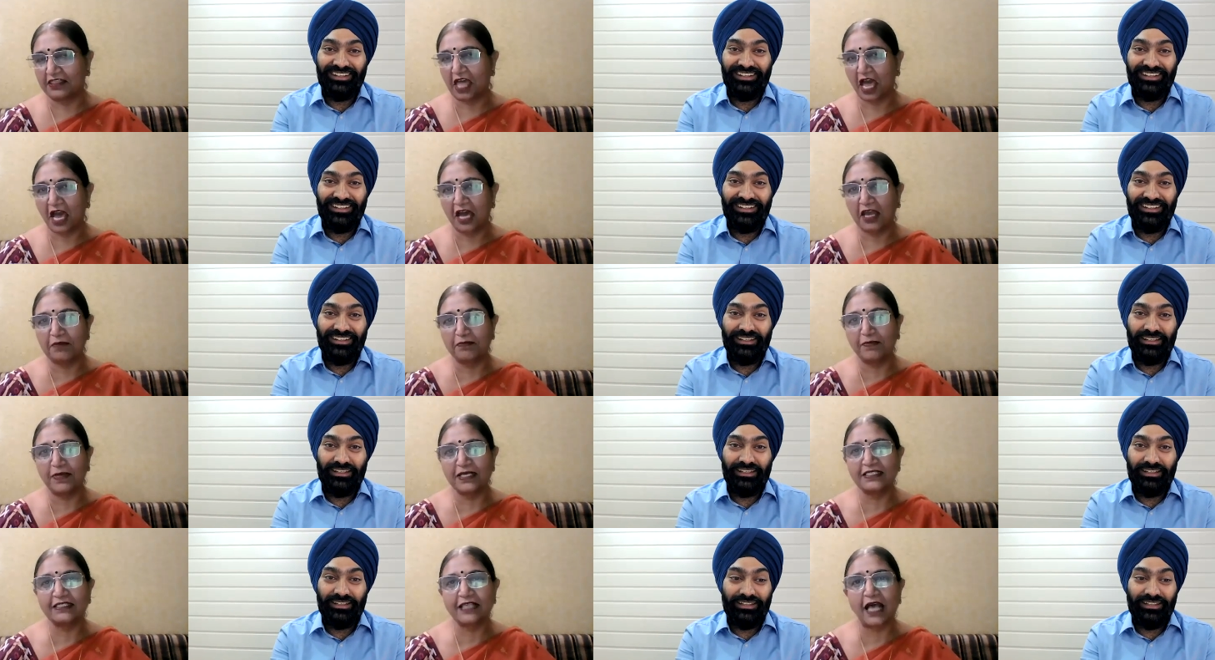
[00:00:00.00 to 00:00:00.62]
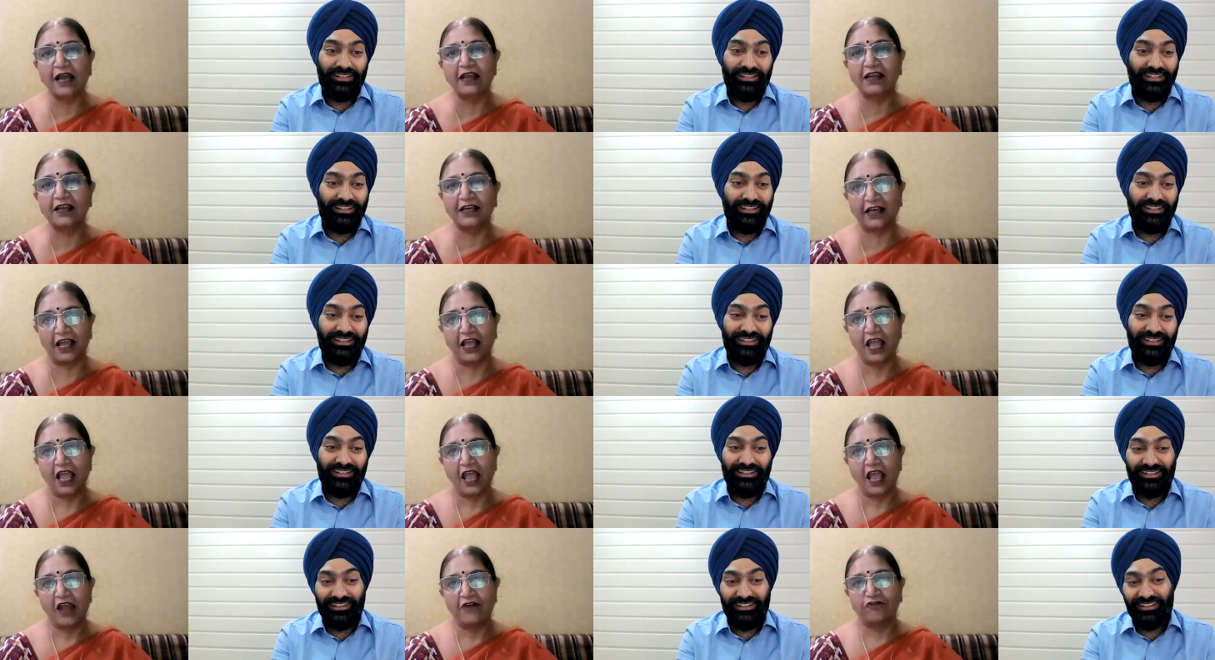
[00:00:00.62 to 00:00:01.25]
Speaker 1: Dharma sang.
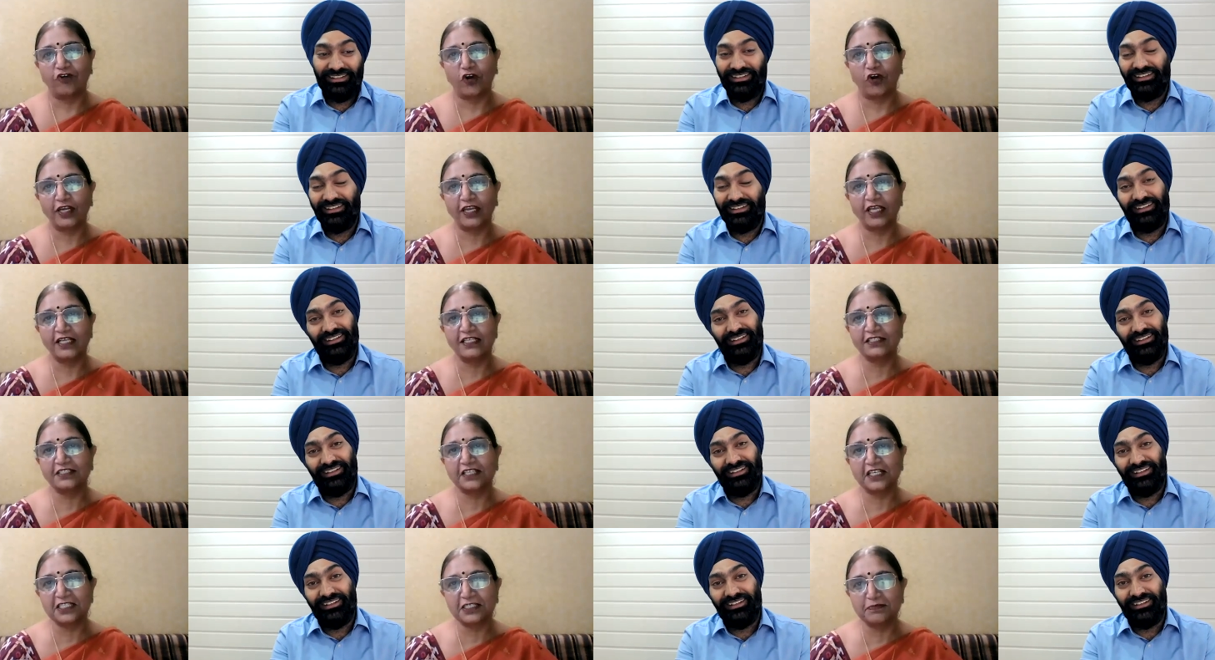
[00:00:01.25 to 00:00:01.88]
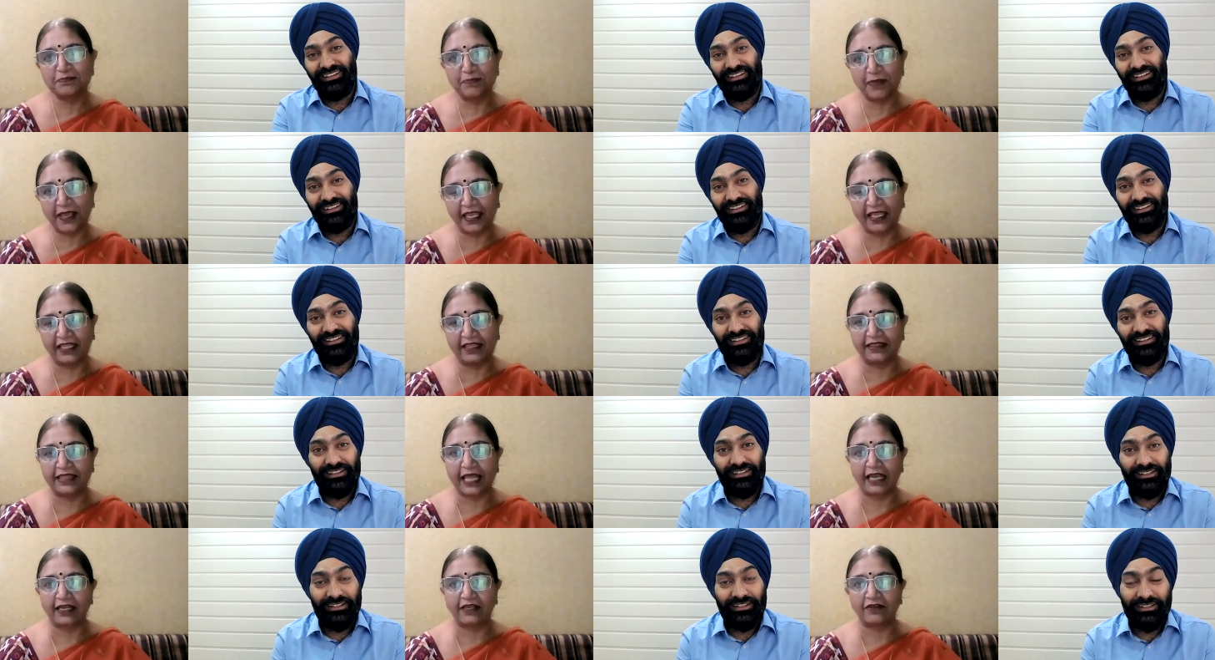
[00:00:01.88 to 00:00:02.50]
What does this mean?
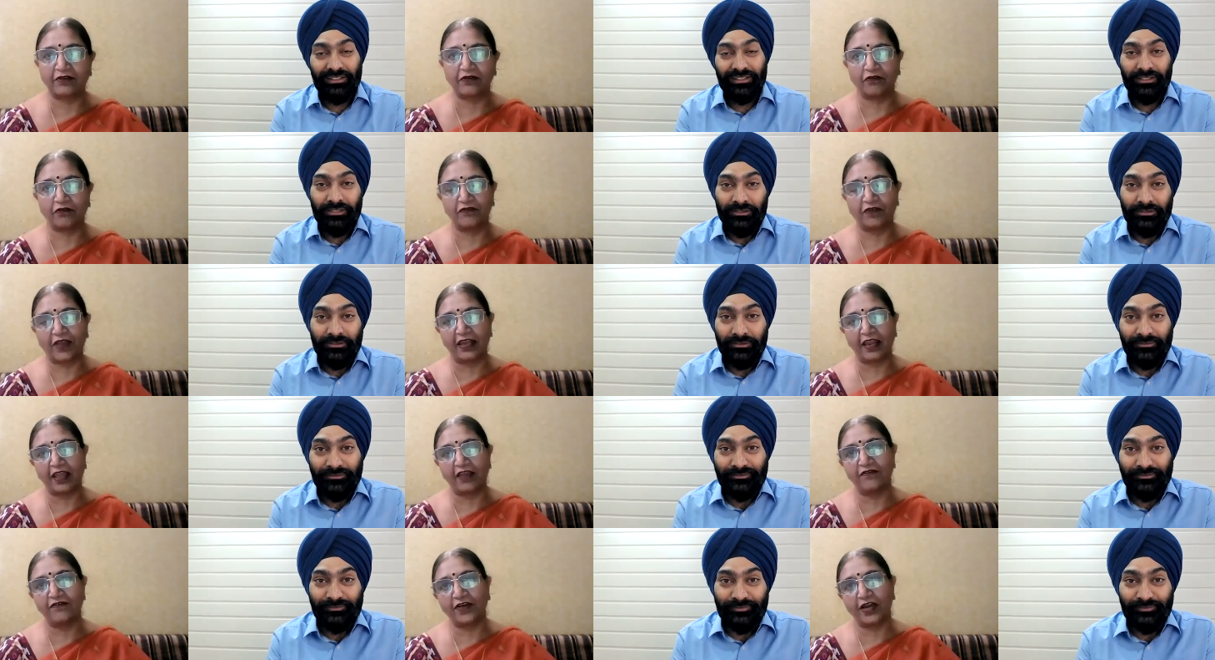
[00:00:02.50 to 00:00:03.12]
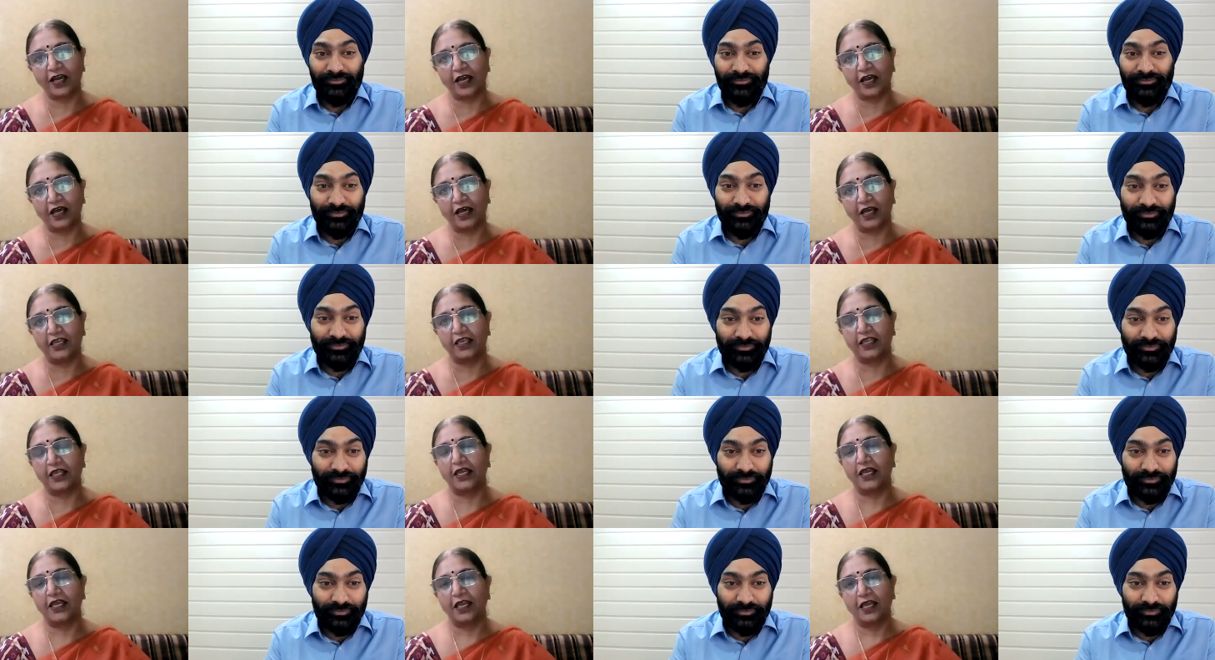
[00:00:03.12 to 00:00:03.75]
That whenever
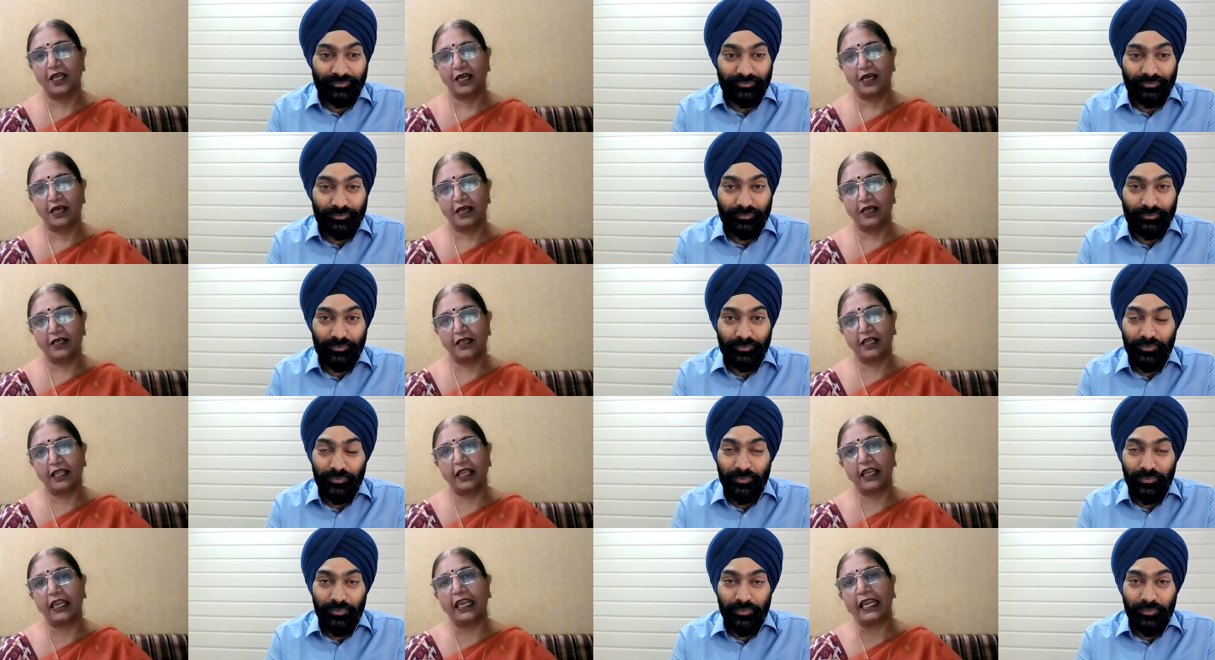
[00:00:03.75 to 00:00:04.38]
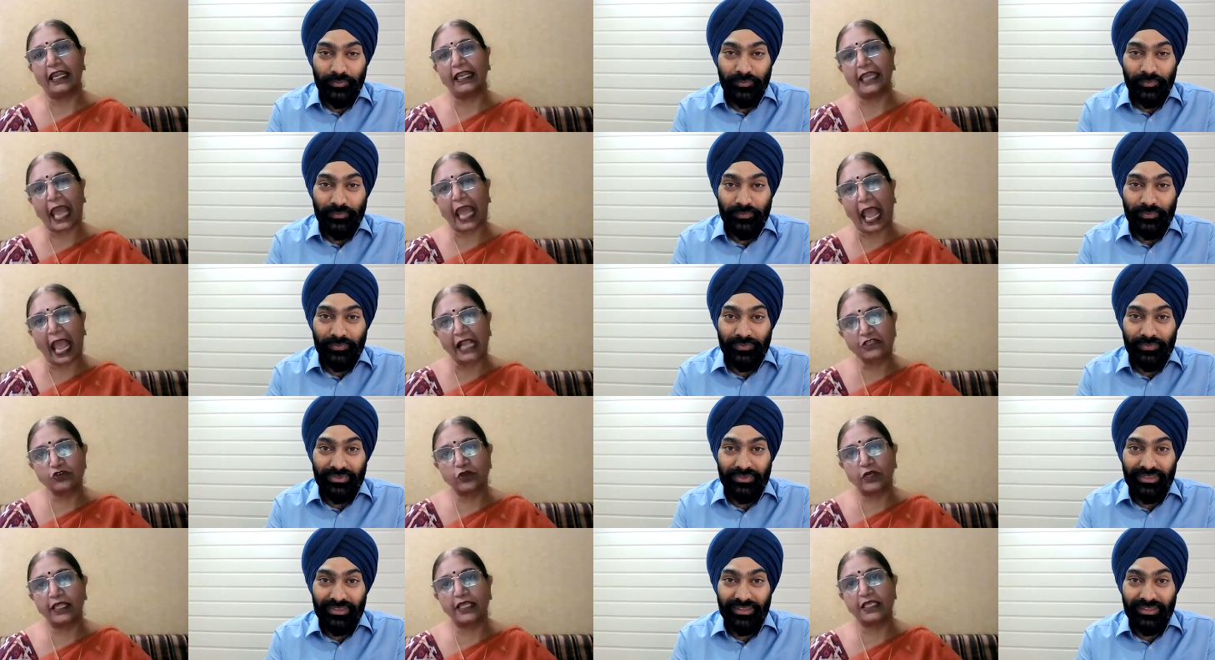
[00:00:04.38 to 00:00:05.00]
uh, it
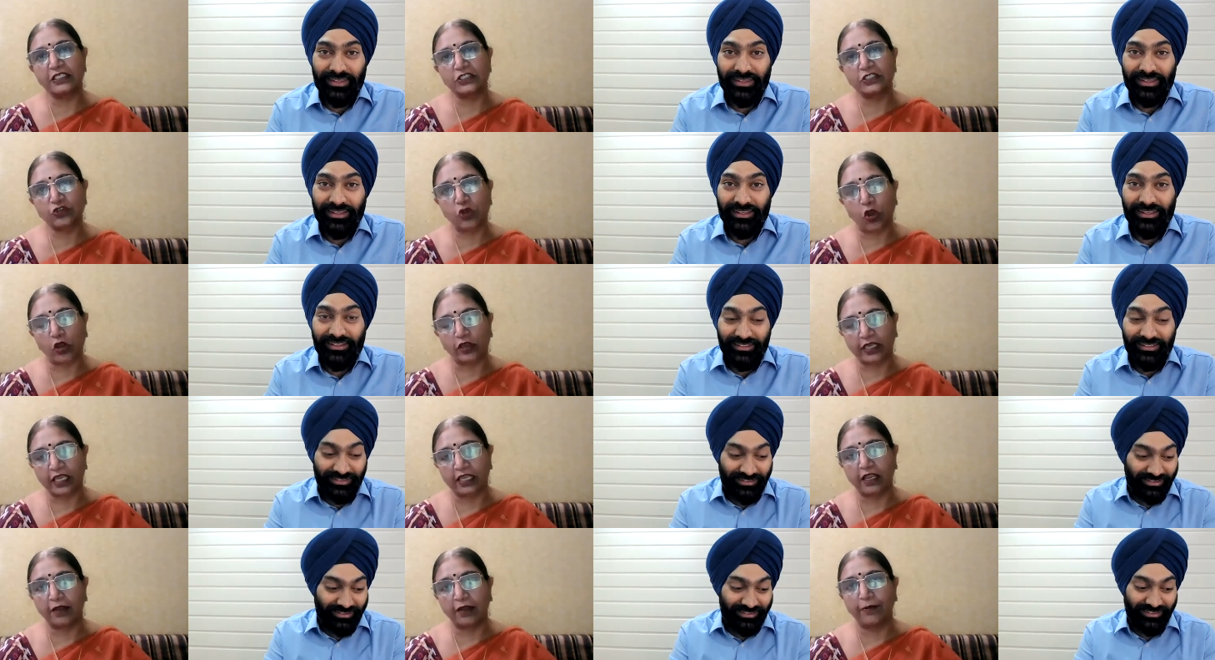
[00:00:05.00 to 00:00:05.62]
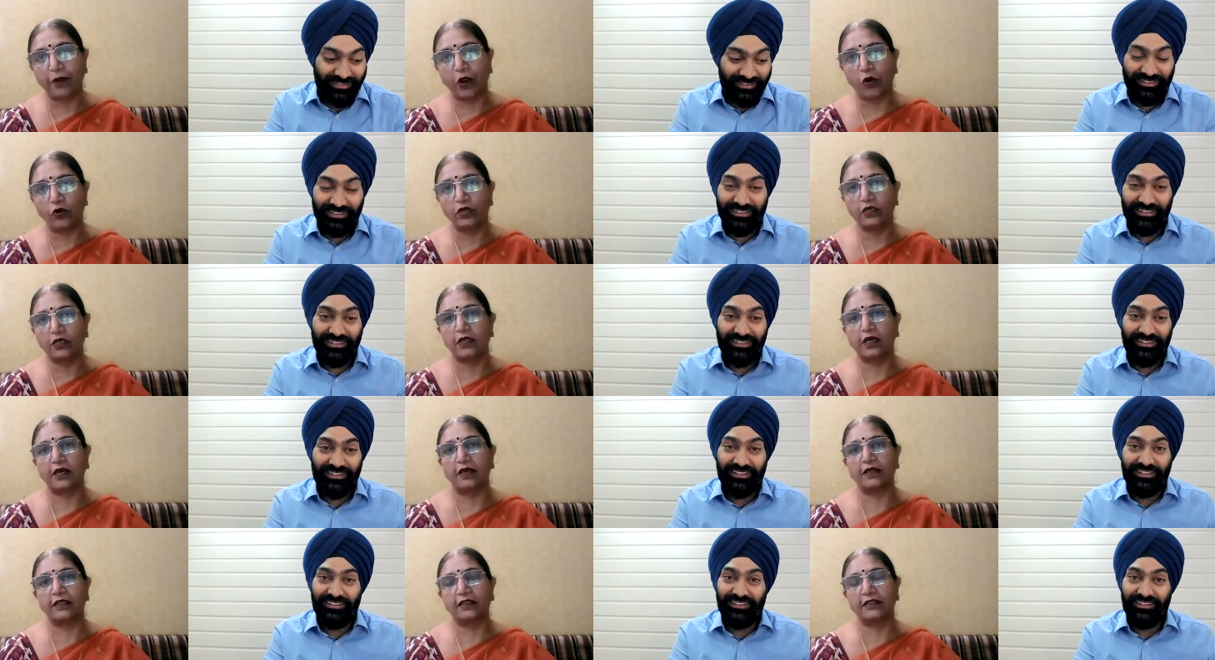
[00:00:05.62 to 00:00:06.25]
actually is talking about
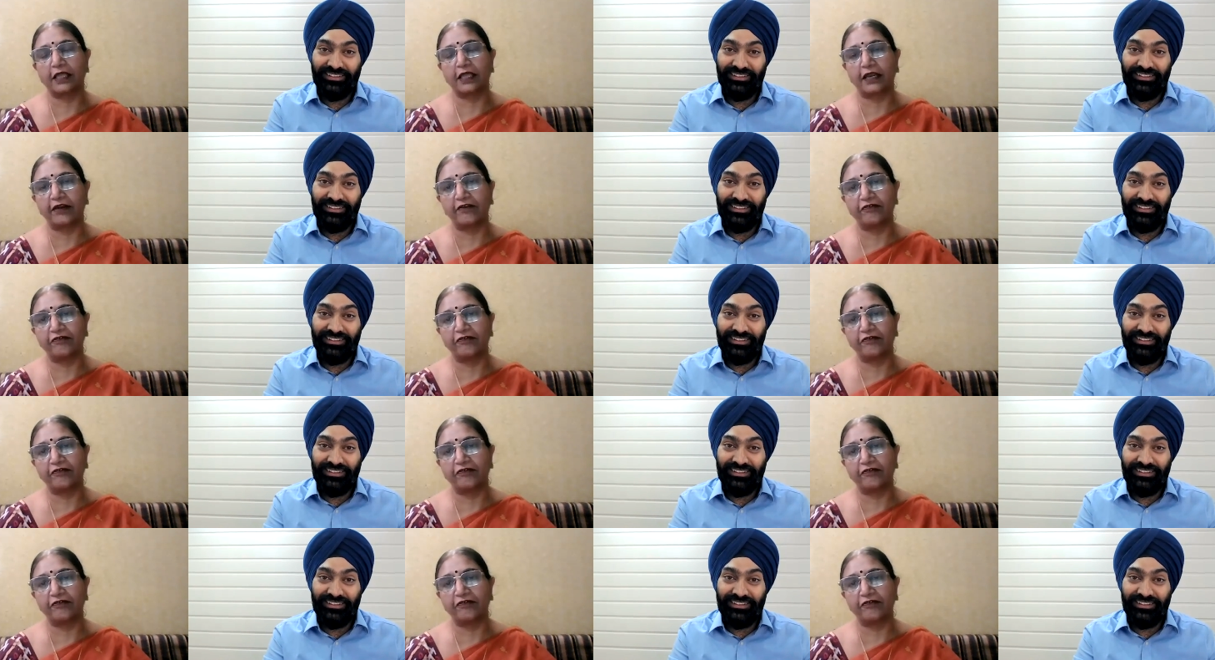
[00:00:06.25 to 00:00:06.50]
uh, the